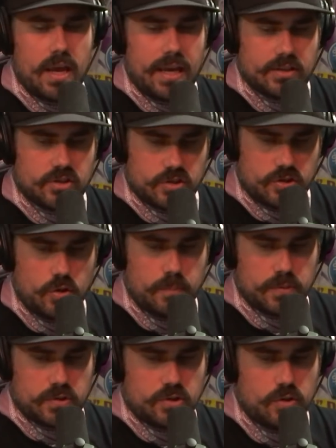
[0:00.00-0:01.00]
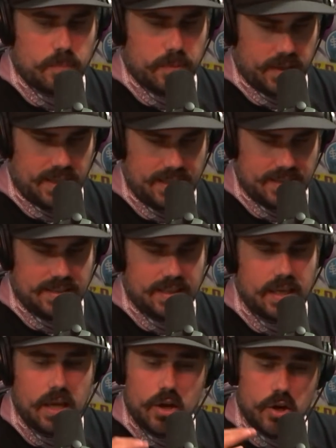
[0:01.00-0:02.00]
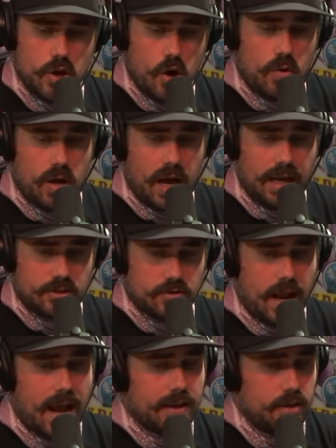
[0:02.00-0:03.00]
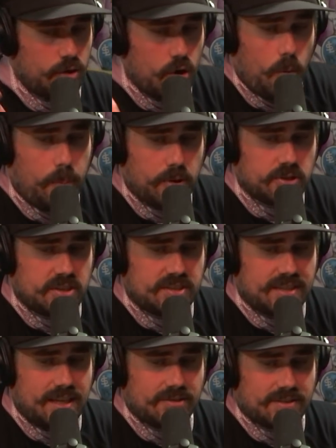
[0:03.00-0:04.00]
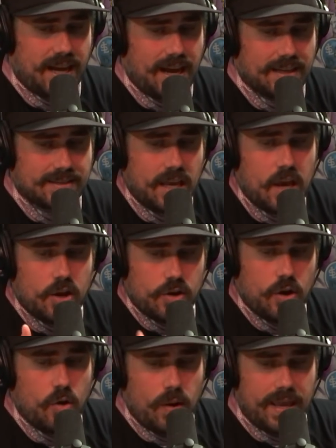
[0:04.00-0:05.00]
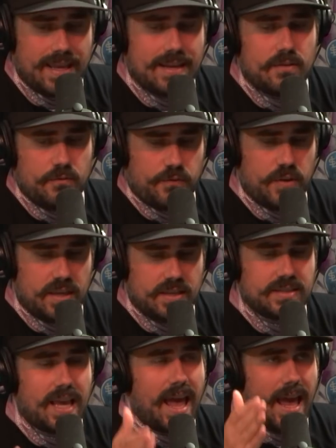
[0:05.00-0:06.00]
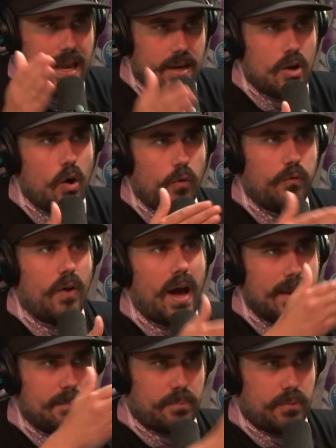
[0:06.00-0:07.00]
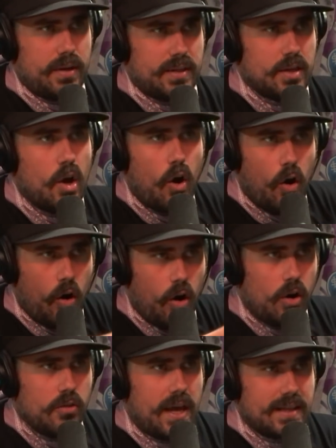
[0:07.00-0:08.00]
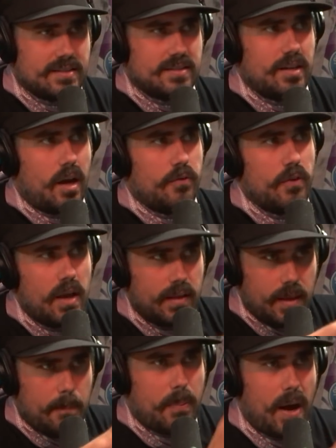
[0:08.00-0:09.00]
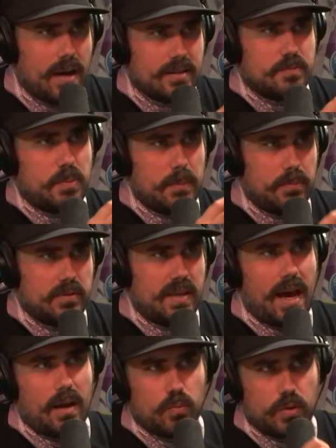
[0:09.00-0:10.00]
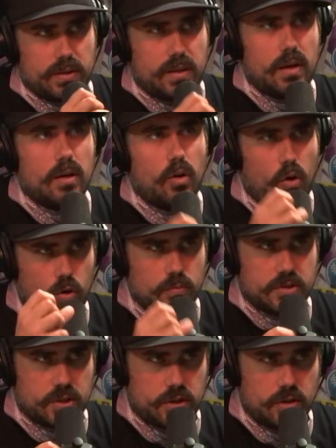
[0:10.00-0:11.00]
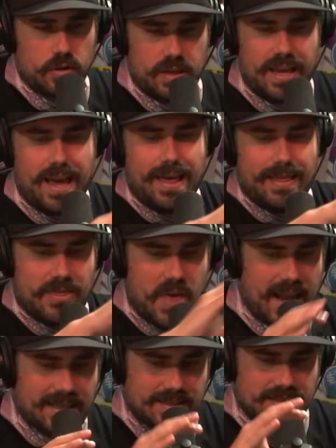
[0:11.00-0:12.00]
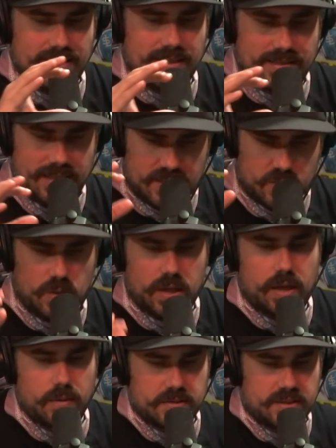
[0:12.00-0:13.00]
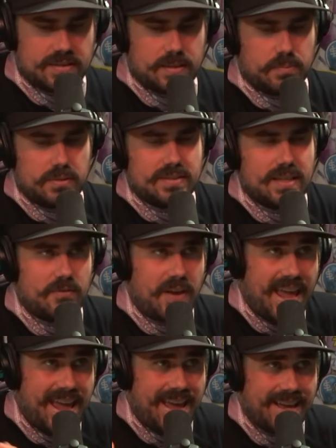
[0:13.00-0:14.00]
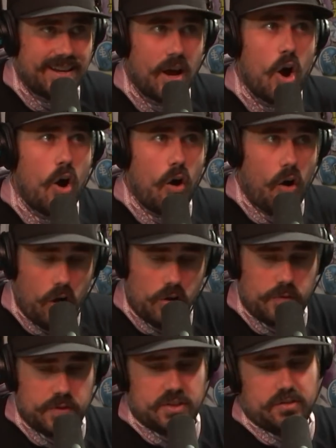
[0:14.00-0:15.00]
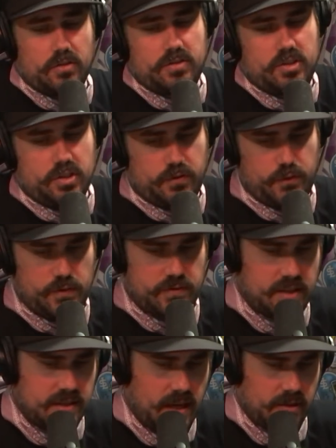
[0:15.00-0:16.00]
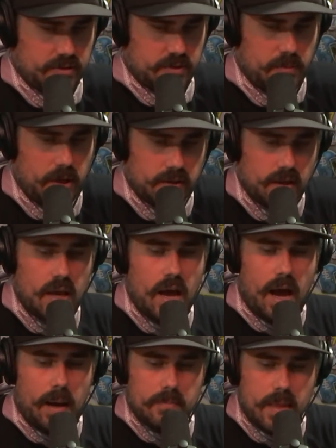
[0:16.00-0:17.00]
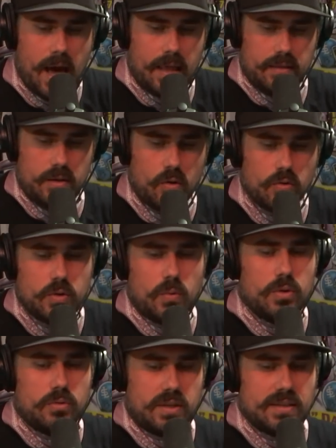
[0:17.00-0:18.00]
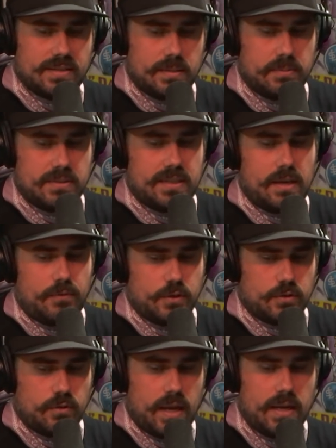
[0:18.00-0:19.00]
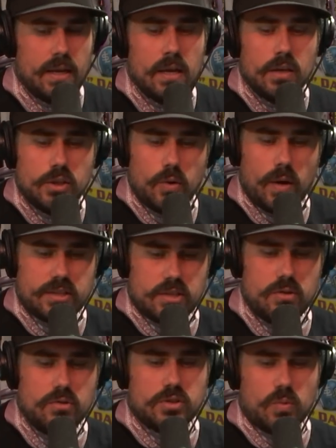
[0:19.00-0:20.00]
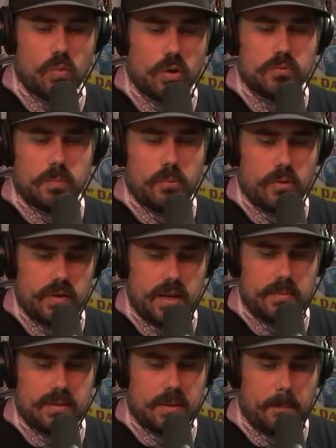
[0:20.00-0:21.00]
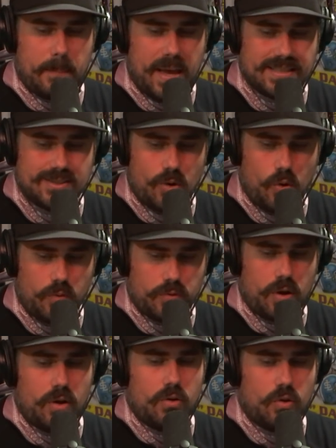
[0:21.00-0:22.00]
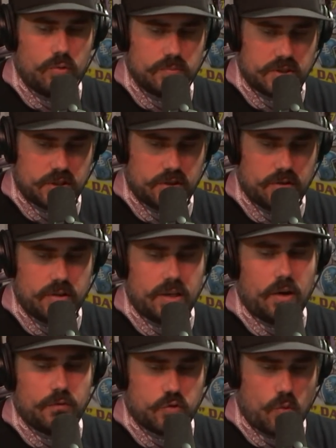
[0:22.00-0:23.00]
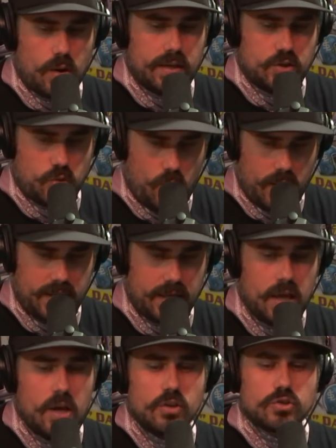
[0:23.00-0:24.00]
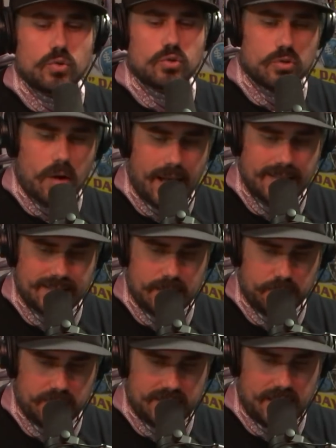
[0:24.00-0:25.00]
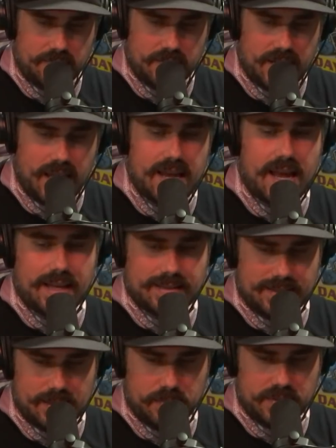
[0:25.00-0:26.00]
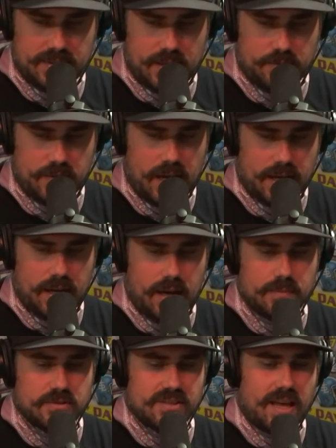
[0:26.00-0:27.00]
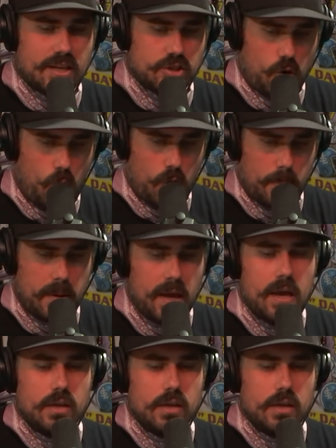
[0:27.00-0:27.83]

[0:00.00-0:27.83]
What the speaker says: It's super, super easy. No contract, no pushy sales guys, no hidden fees, and no fine print. All that stuff that bogs people down with their home security, that doesn't exist when it comes to Simply Safe, and all of it starts at just $15 a month. I'm not the only one who thinks Simply Safe is great. U.S. News and World Report named it the best overall home security of 2020. So try Simply Safe today at simplysafe.com/corp.